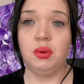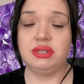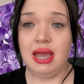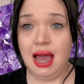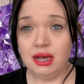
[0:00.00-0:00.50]
is
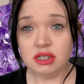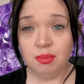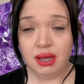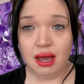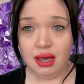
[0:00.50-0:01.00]
I ask
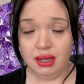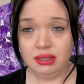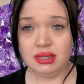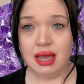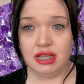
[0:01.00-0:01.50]
my
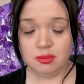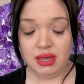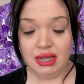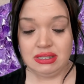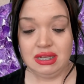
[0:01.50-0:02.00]
guides, I ask my
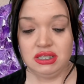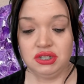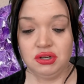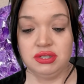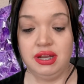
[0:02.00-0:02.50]

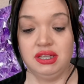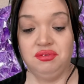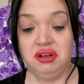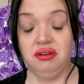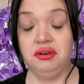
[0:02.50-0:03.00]
ancestors, and it's
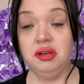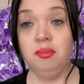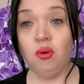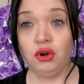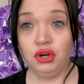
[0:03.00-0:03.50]
very, very
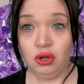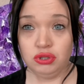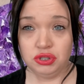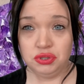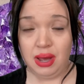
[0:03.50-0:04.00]
important
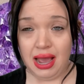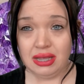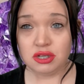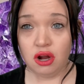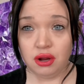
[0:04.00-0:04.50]
also to
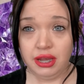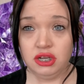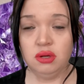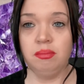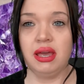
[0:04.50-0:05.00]
ask
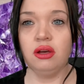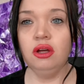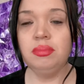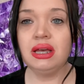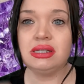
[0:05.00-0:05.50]
Archangel
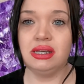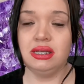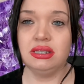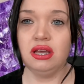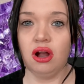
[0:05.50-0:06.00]
Michael, because he
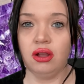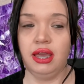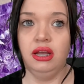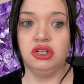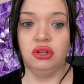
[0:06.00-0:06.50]
is the
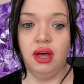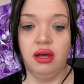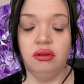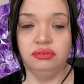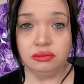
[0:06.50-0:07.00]
archangel
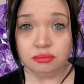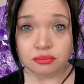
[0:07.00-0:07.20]
of